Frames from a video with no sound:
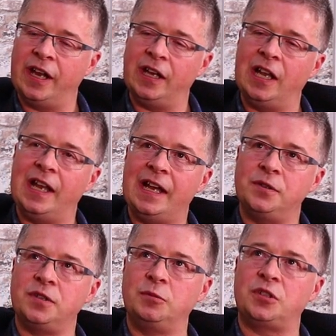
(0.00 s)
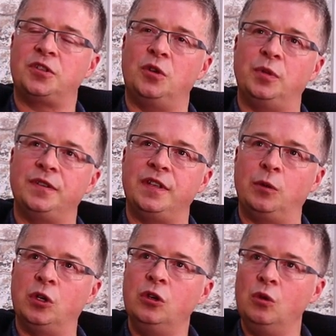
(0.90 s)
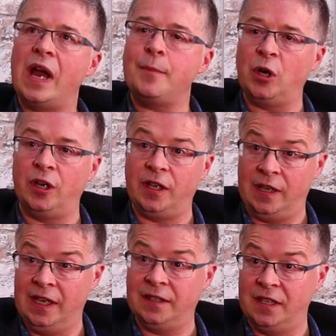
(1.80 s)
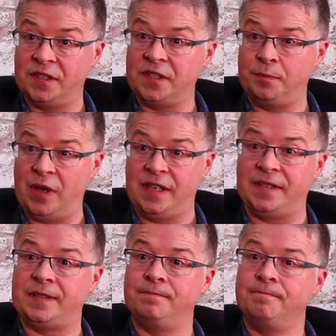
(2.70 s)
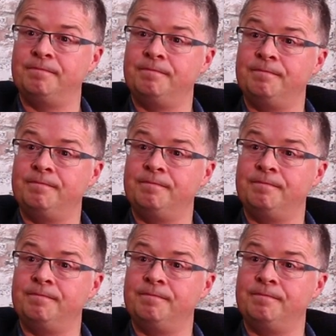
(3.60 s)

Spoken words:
And it allows them to stop and think, well, who am I in this space?